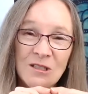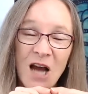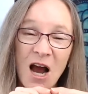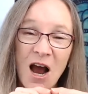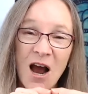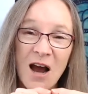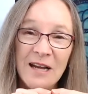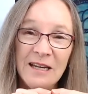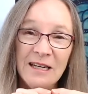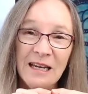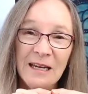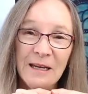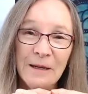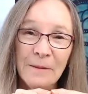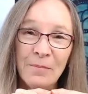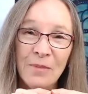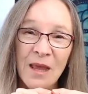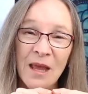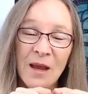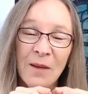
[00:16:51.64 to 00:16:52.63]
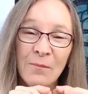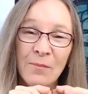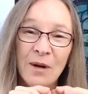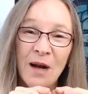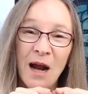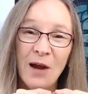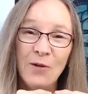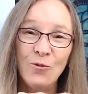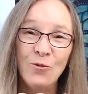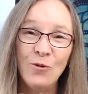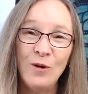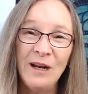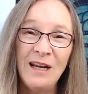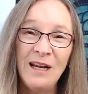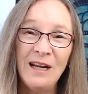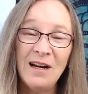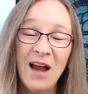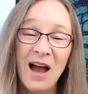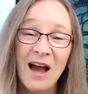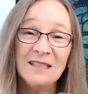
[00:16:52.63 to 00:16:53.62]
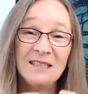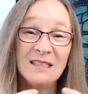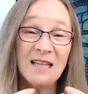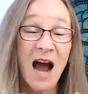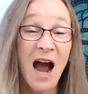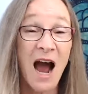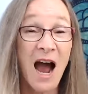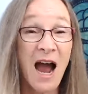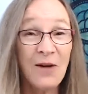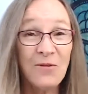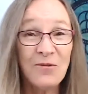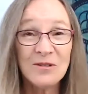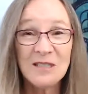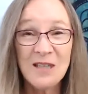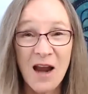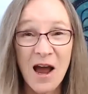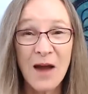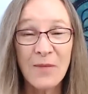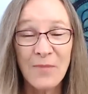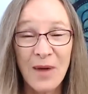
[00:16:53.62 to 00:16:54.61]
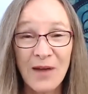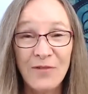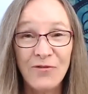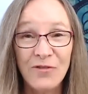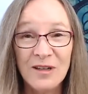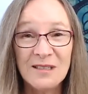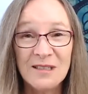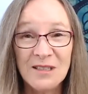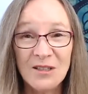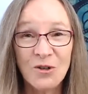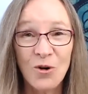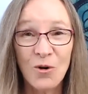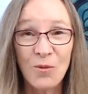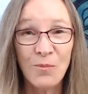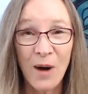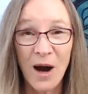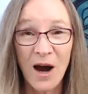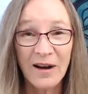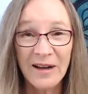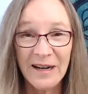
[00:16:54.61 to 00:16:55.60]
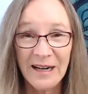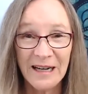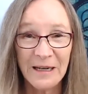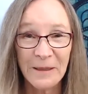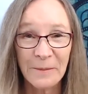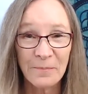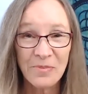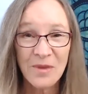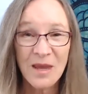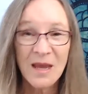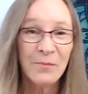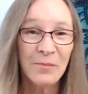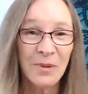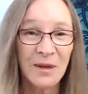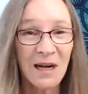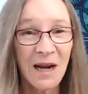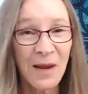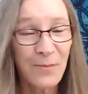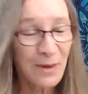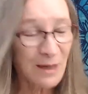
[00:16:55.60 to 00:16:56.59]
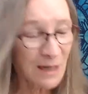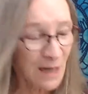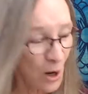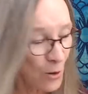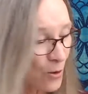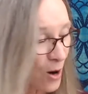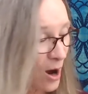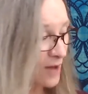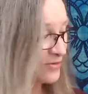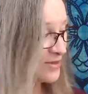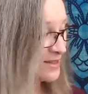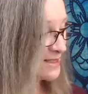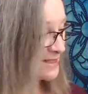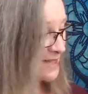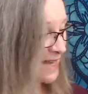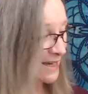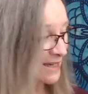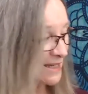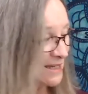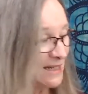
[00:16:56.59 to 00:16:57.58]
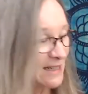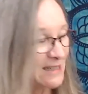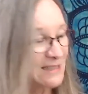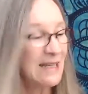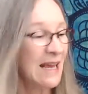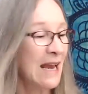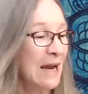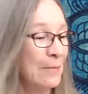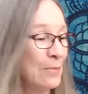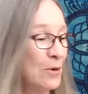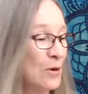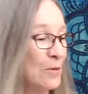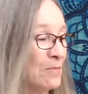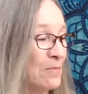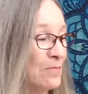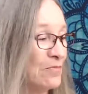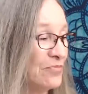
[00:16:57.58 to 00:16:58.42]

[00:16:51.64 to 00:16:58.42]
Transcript: tiny, but I realized I was not my physical body. But let me go on. The second example.